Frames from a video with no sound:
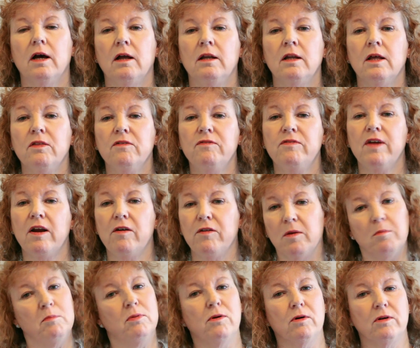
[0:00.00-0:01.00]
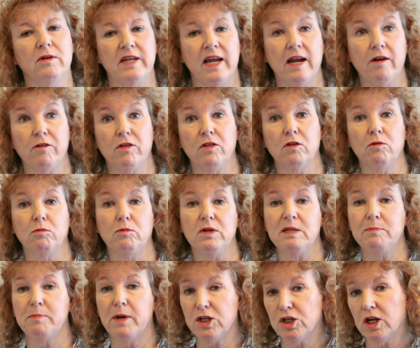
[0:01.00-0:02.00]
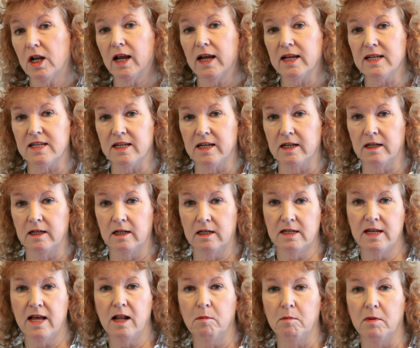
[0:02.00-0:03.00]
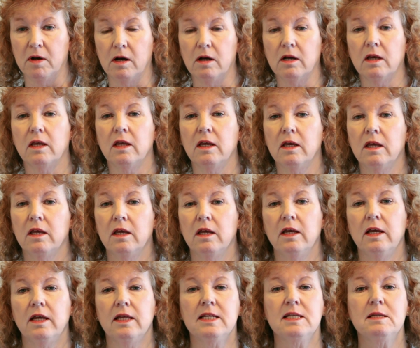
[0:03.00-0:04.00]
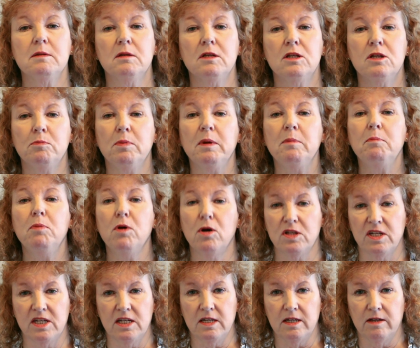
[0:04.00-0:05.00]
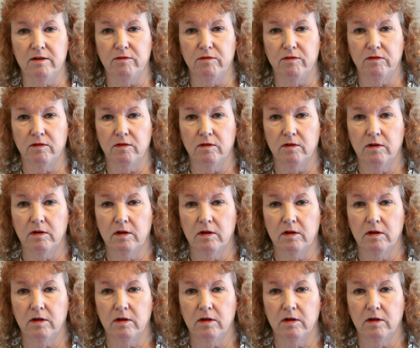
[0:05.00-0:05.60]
another very important area that we specialise in at Telmark is to be positive.